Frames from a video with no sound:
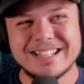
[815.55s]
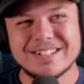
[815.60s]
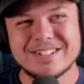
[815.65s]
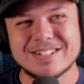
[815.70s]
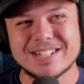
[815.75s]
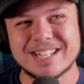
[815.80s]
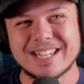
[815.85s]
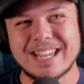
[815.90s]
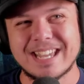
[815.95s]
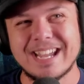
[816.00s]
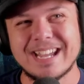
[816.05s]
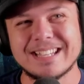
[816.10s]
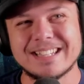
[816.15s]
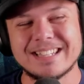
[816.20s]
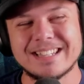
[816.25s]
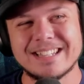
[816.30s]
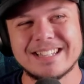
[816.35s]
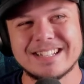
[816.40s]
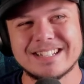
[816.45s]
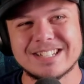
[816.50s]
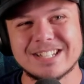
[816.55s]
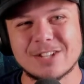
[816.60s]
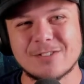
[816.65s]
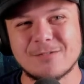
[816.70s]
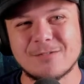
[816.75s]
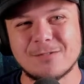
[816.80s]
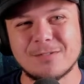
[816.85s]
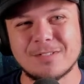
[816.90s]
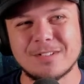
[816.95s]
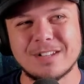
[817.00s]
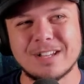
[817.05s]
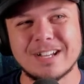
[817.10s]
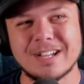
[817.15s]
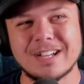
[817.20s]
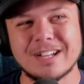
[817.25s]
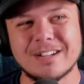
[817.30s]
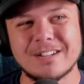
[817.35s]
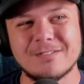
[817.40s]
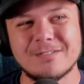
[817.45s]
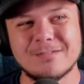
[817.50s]
There's a can that just like
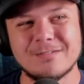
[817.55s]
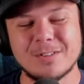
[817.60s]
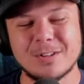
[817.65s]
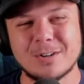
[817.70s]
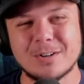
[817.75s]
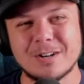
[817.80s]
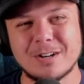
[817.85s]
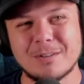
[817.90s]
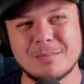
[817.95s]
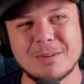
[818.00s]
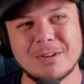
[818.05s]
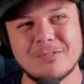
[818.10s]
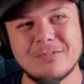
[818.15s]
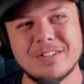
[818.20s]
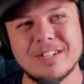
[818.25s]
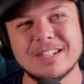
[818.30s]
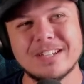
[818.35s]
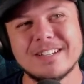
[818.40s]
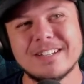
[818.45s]
floated under my feet.